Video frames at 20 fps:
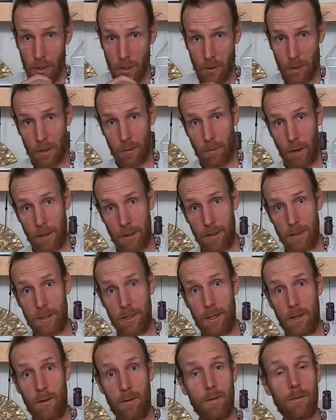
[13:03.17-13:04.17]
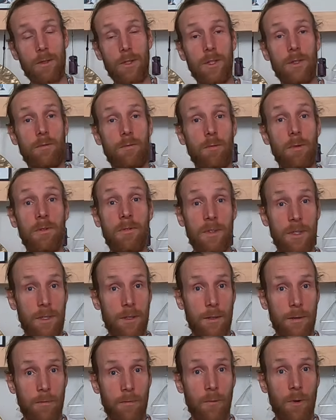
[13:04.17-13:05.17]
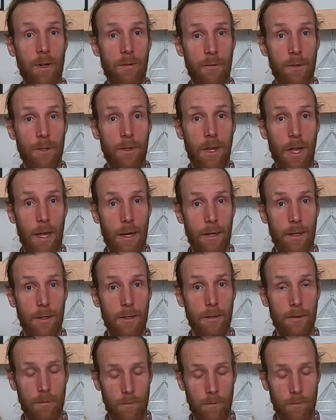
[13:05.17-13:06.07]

You can write these down or just revisit them whenever you'd like.